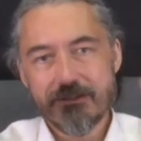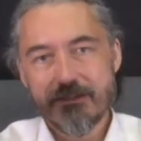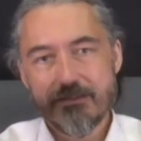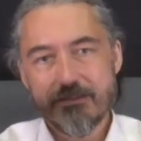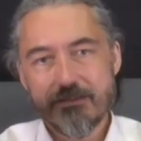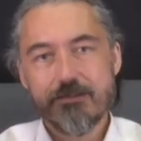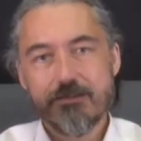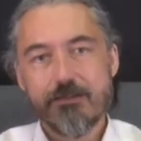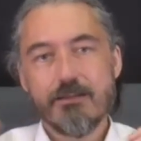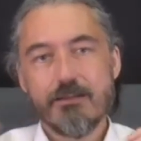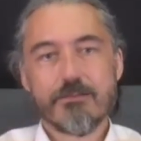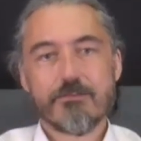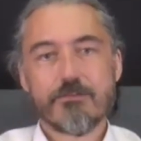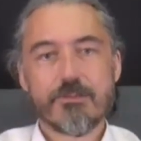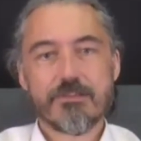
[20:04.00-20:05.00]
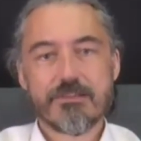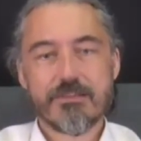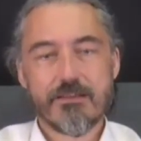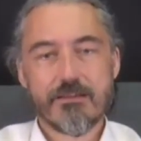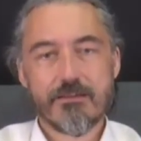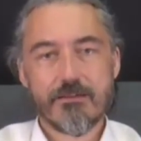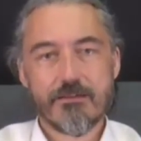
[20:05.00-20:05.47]
and so it's
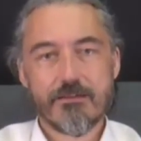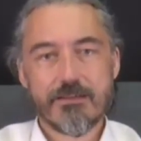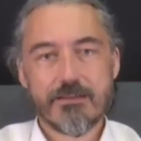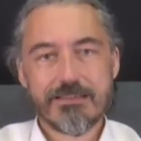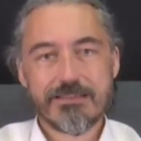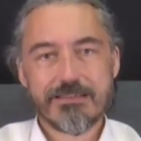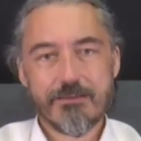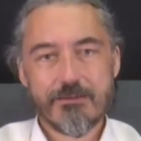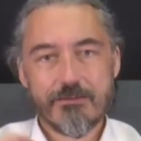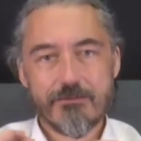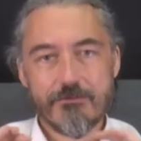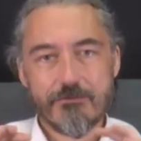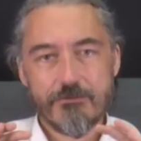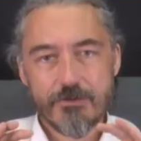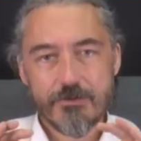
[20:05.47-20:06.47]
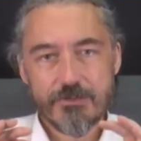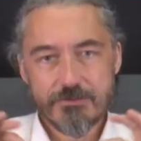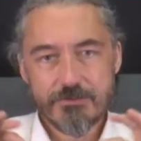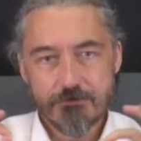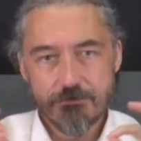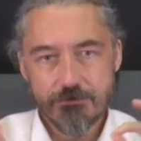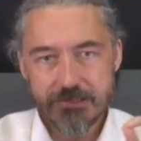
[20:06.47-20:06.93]
a very
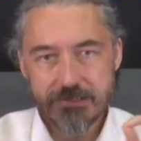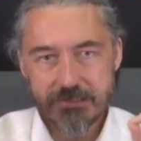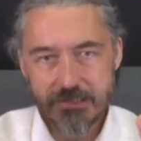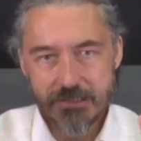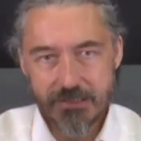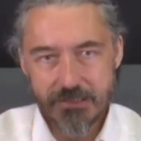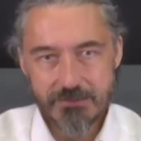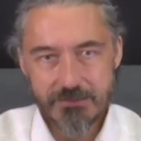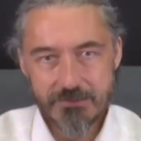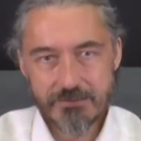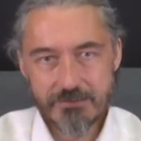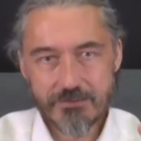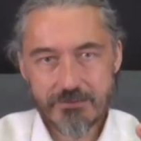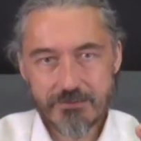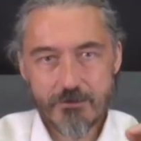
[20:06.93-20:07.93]
sophisticated